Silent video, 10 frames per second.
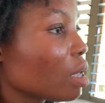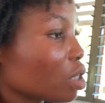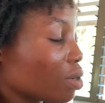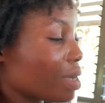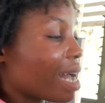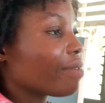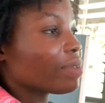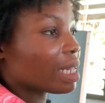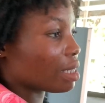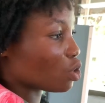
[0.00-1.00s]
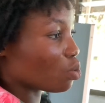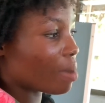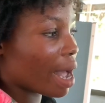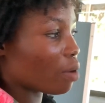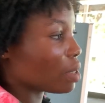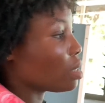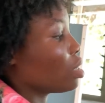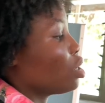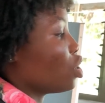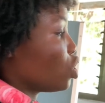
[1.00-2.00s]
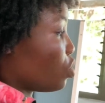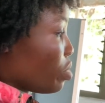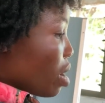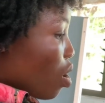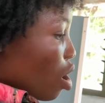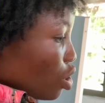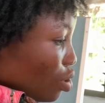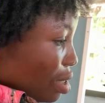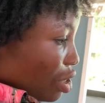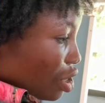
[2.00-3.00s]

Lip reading: So we had nothing to buy. So we were all using